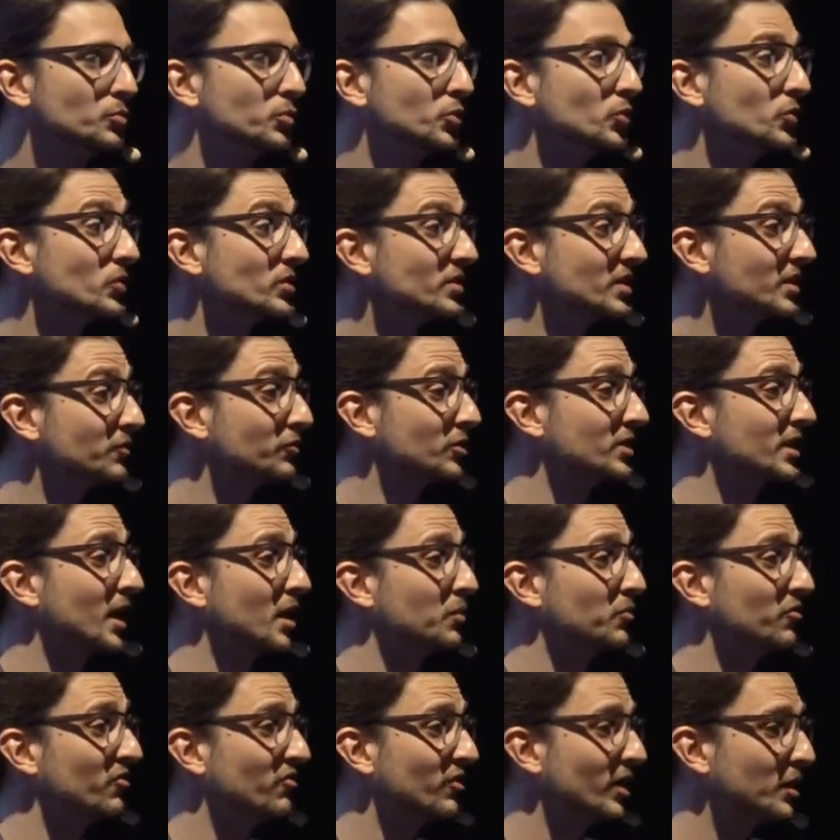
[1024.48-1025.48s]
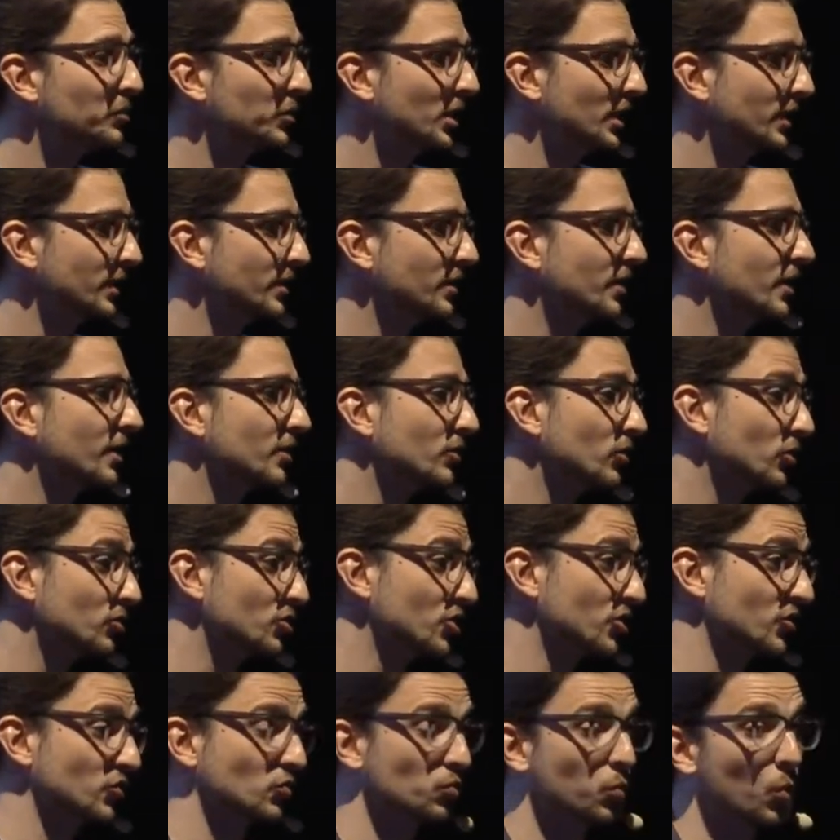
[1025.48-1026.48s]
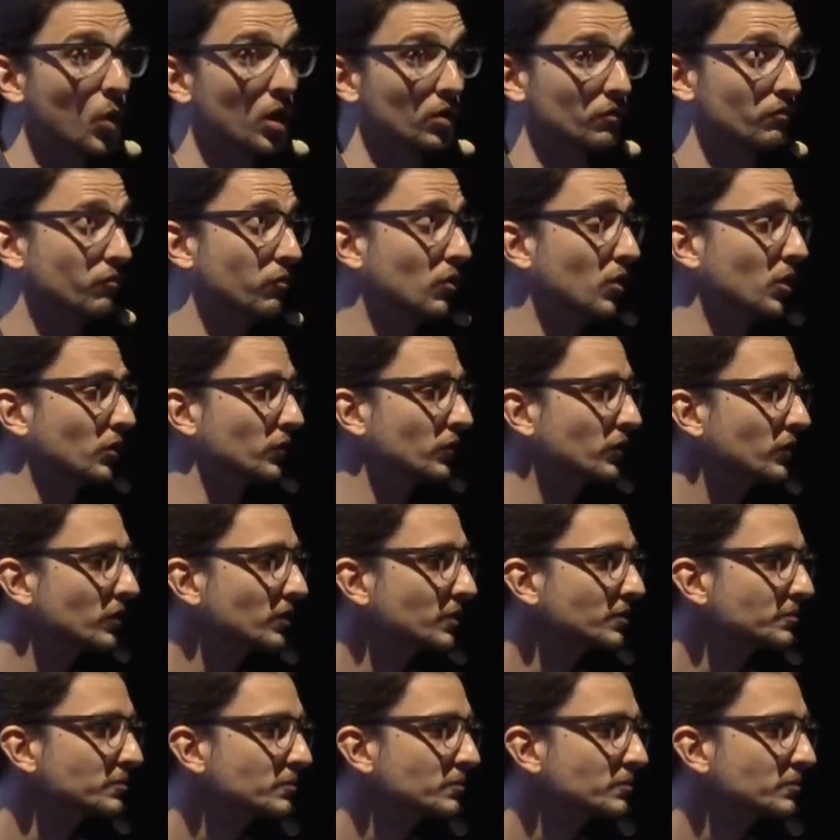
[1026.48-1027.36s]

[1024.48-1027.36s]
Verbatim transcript: to produce a type family and not just one font.